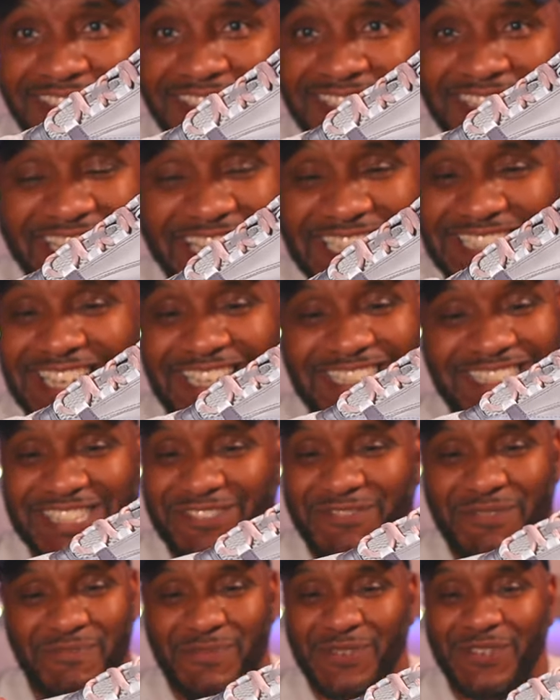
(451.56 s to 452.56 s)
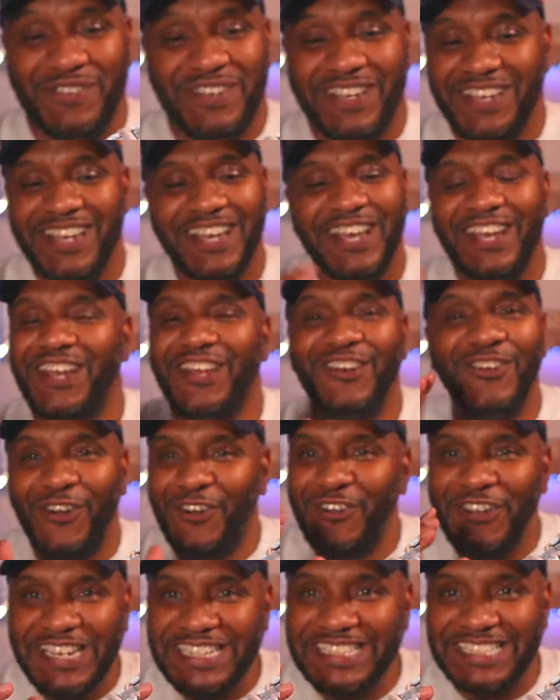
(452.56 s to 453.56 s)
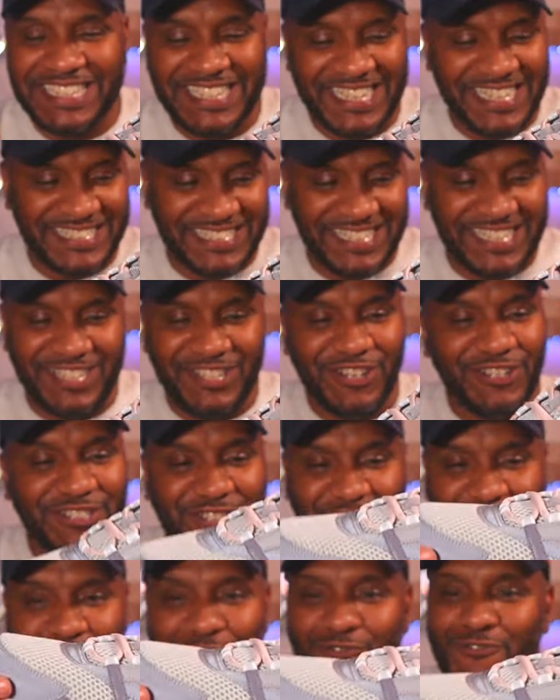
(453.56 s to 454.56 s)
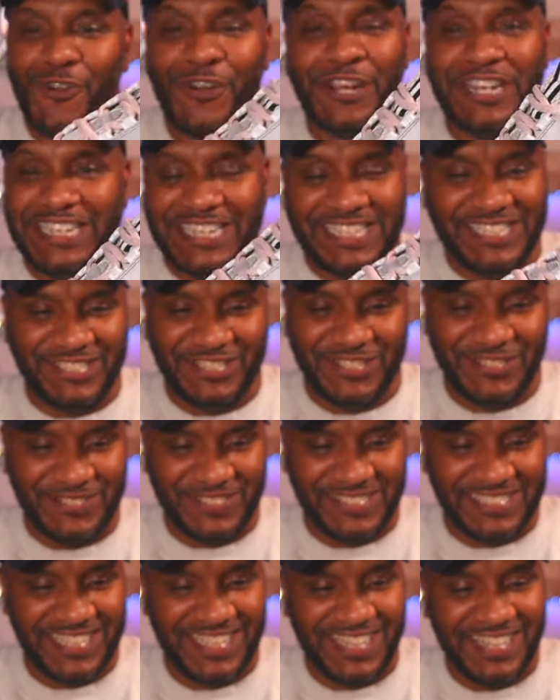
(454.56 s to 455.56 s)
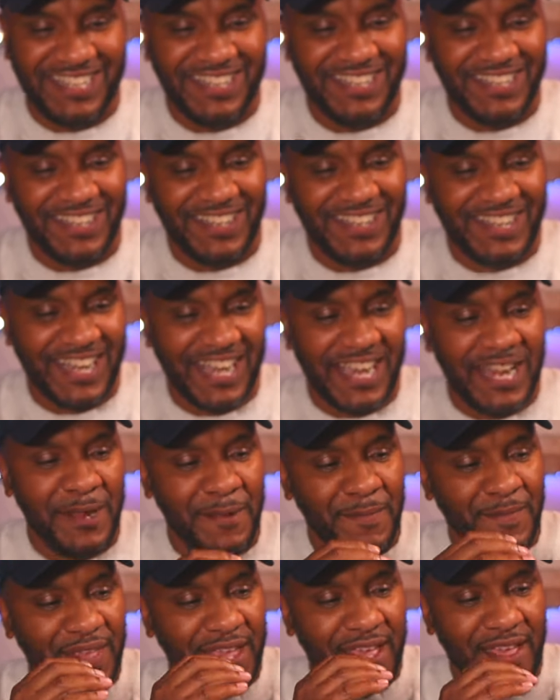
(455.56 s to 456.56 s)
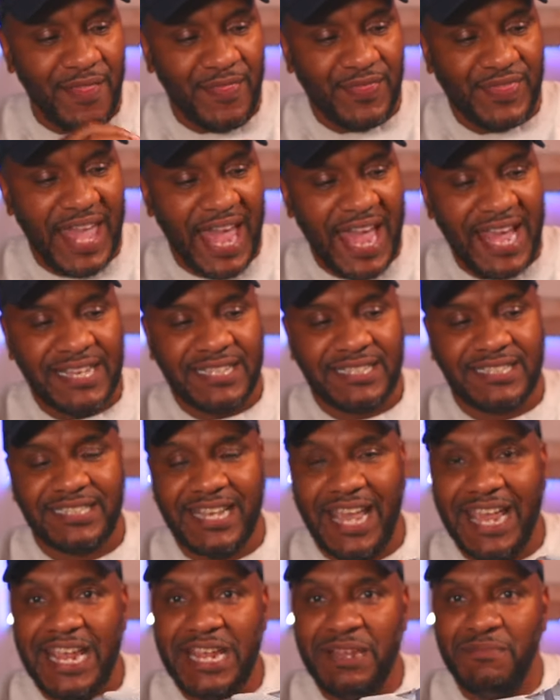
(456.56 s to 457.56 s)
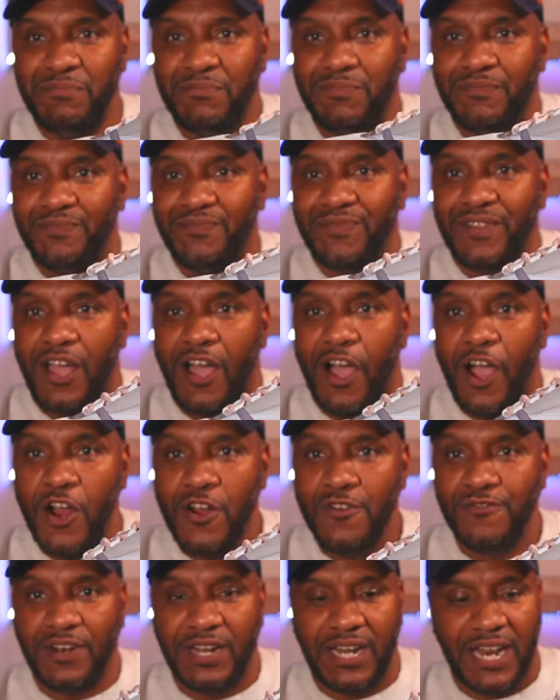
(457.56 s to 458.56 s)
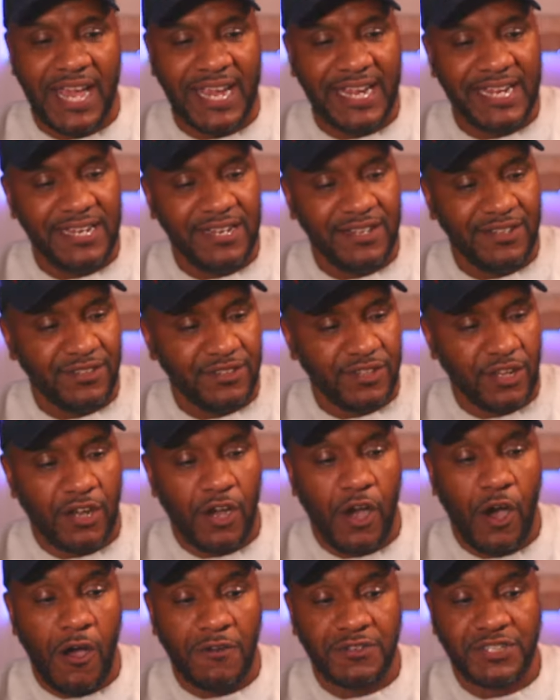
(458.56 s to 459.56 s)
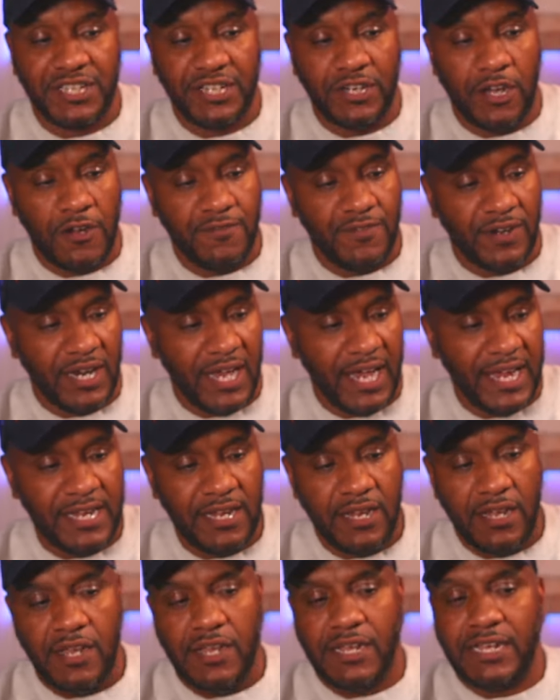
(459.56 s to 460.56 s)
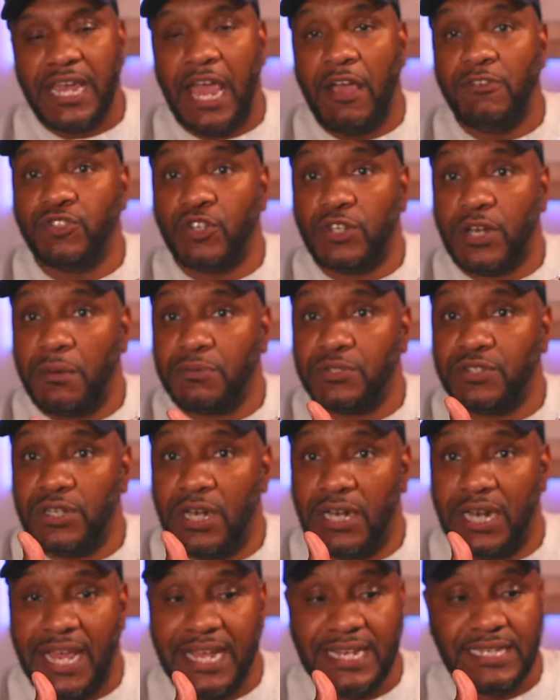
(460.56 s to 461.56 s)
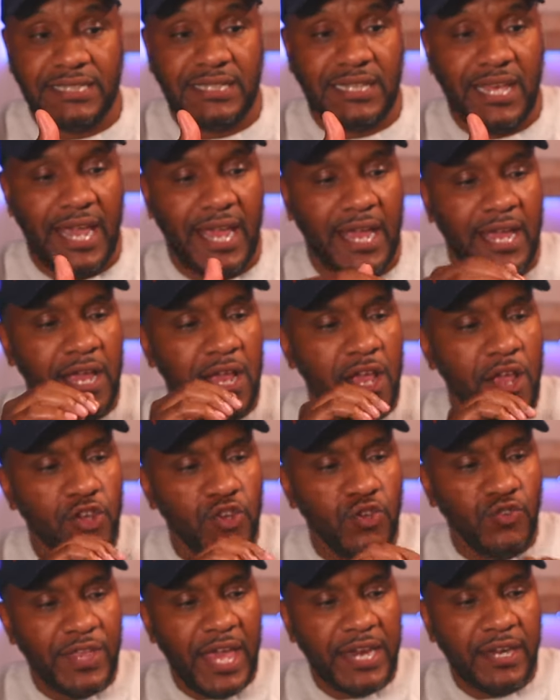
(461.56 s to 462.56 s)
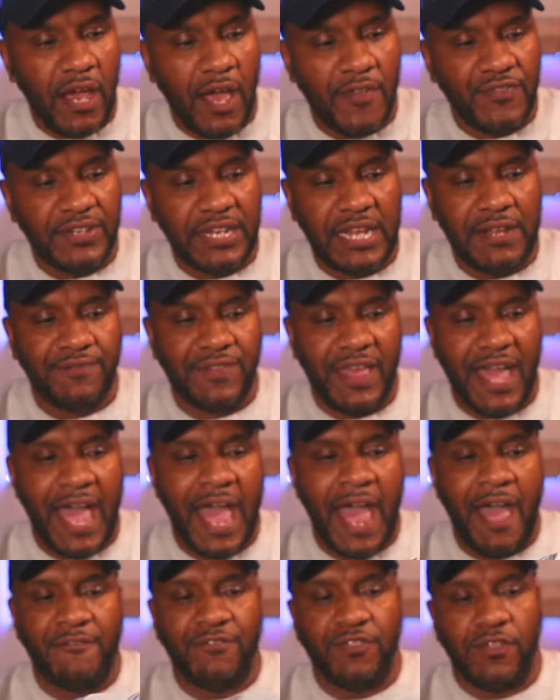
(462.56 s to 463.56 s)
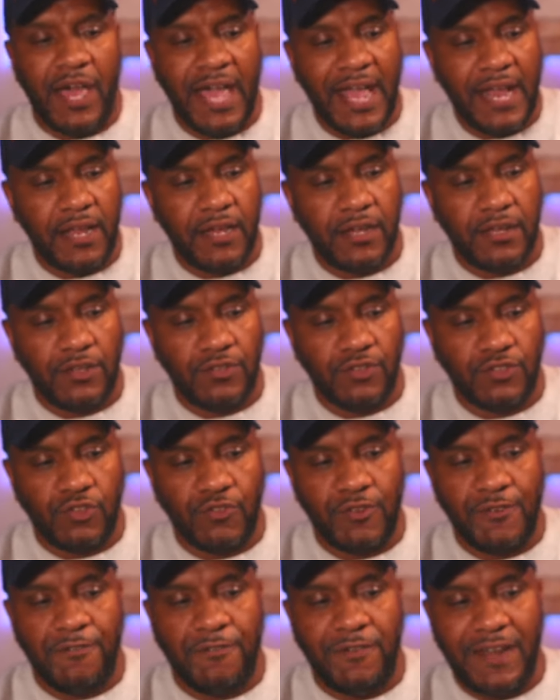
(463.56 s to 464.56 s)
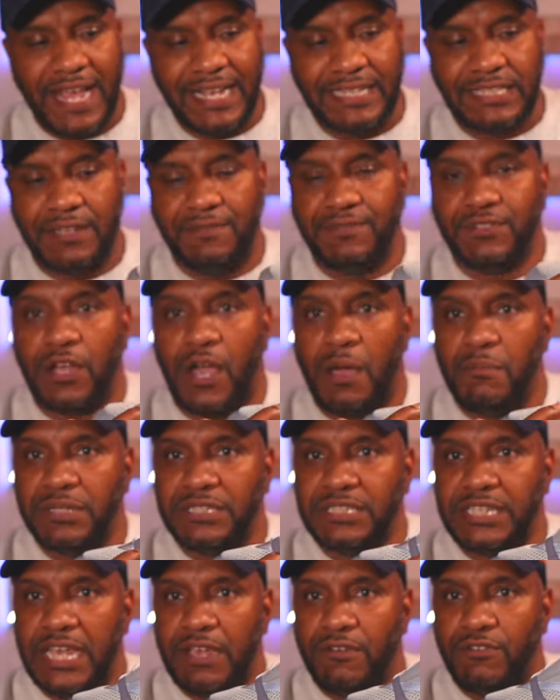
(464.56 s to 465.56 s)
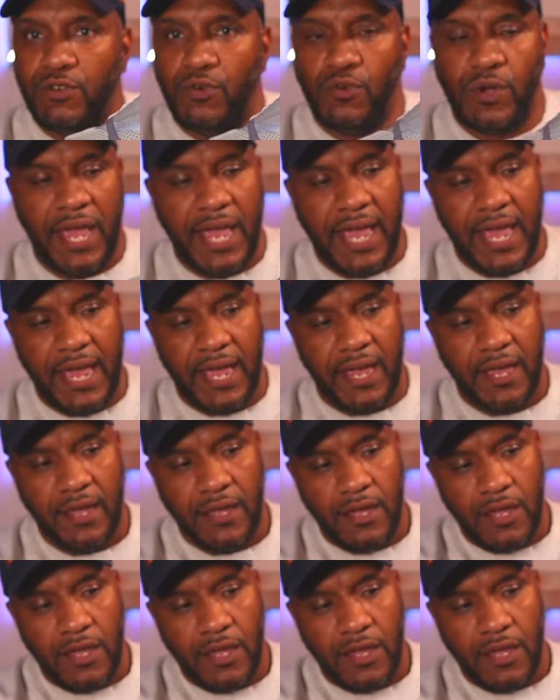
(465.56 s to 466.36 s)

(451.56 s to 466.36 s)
it doesn't even move. You're not creasing this. You're just going to rock in these shoes. Okay, that same overlay, the calfskin overlay, carries on up to the lace there. You then underneath that have like the reflective type material here